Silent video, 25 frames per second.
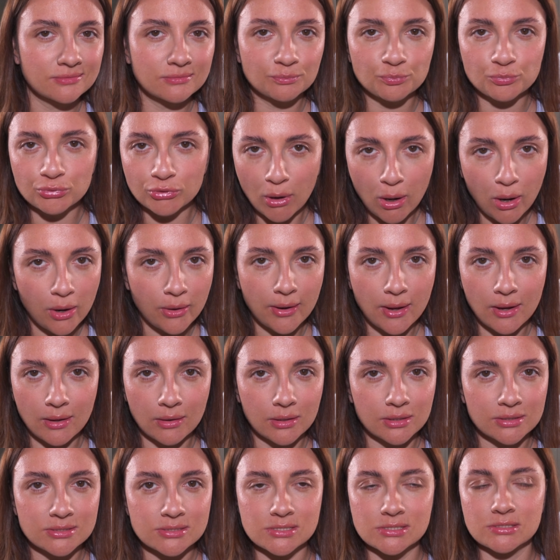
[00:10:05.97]

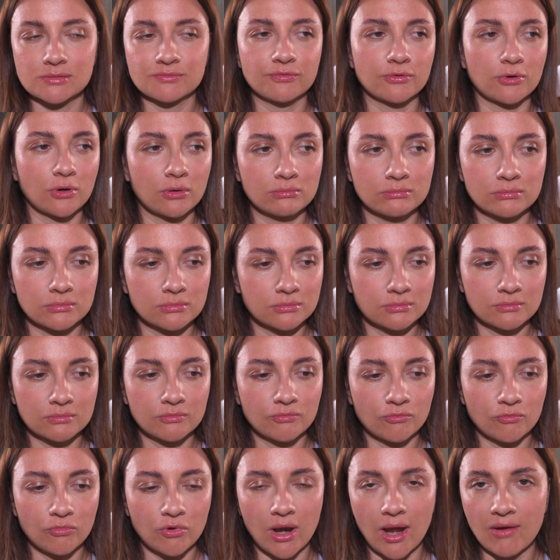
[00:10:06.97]
products from
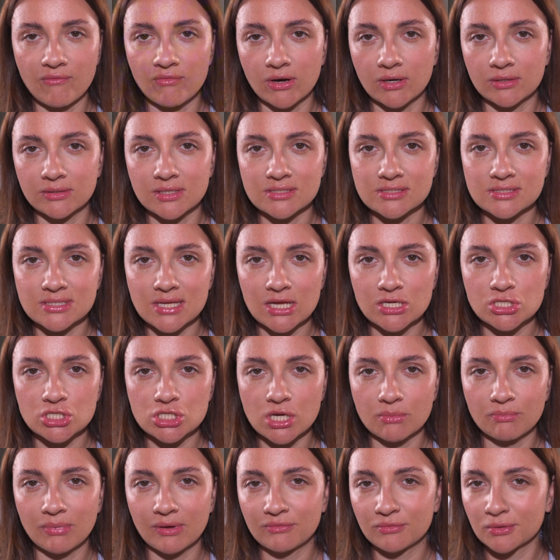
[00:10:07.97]
whatever,
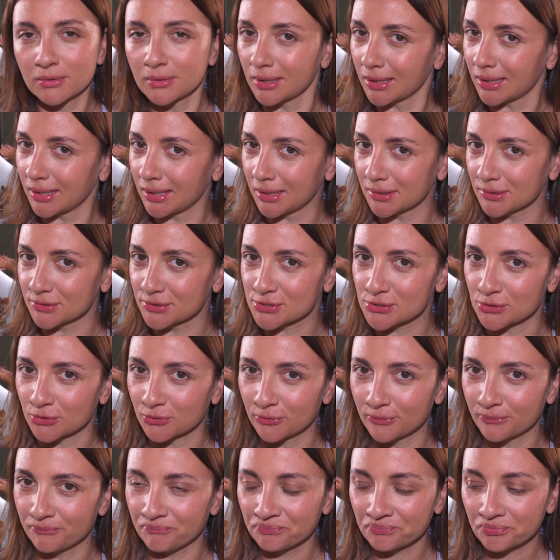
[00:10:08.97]
Anastasia, Beverly Hills.
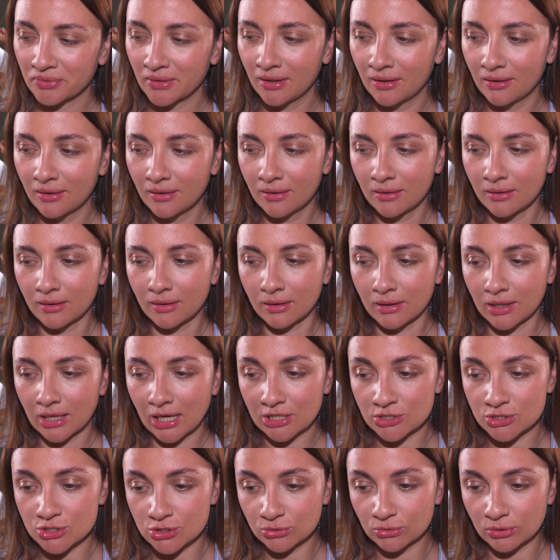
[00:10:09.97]
So I
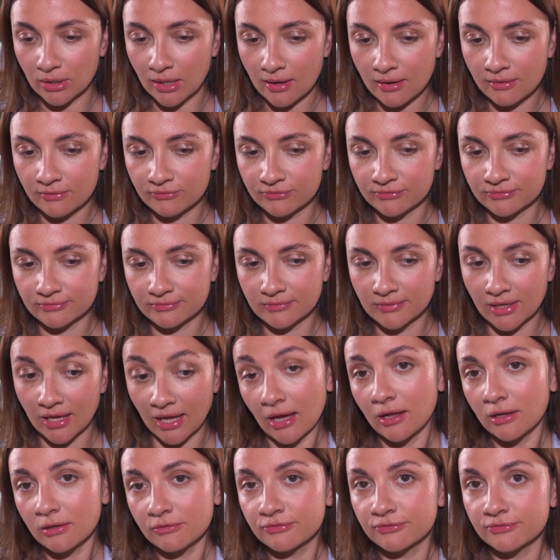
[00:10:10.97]
do love
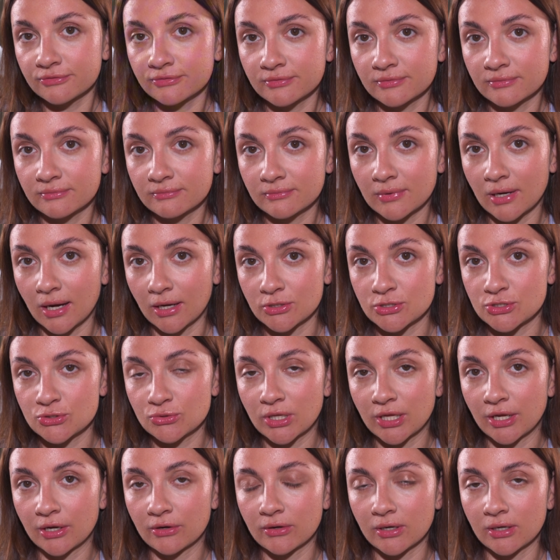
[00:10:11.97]
e.l.f. I do
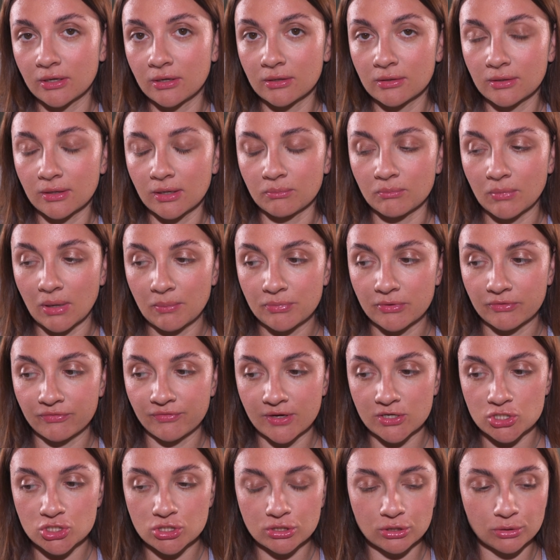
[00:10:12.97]
carry it in my
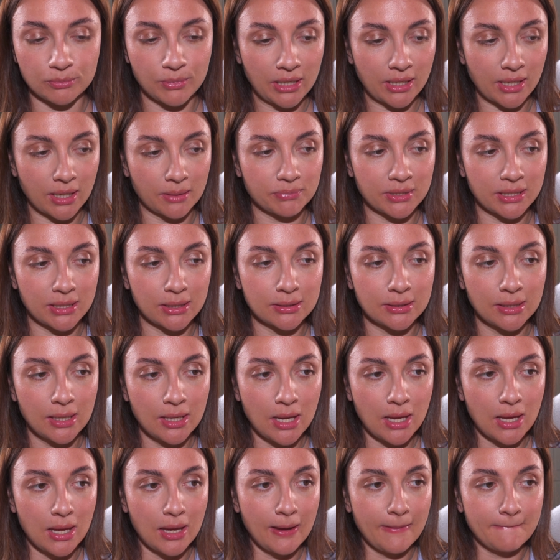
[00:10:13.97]
professional makeup kit.
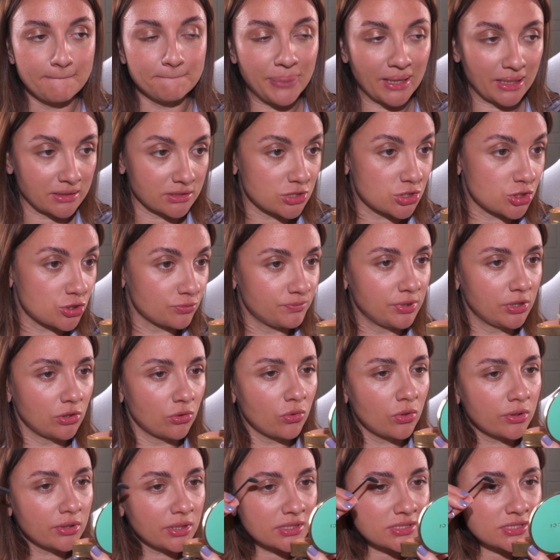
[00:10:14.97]
But to be
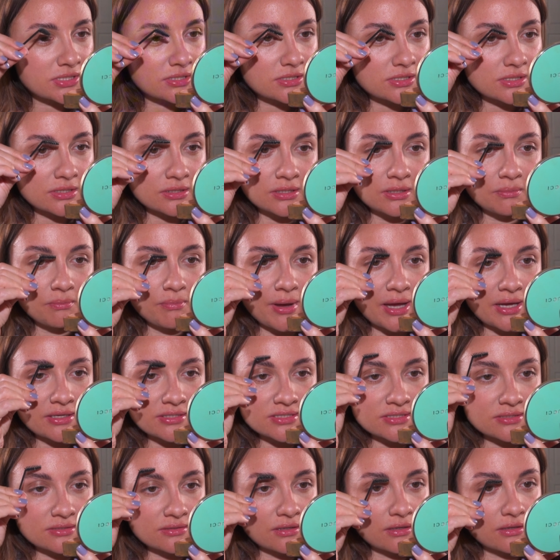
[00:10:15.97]
honest, the
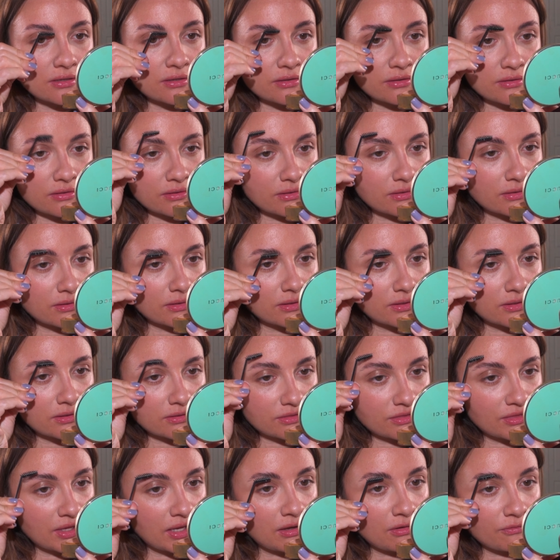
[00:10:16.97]
best
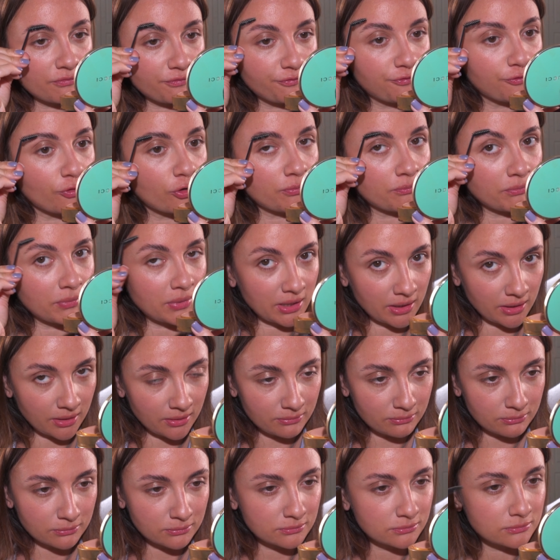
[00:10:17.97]
thing for me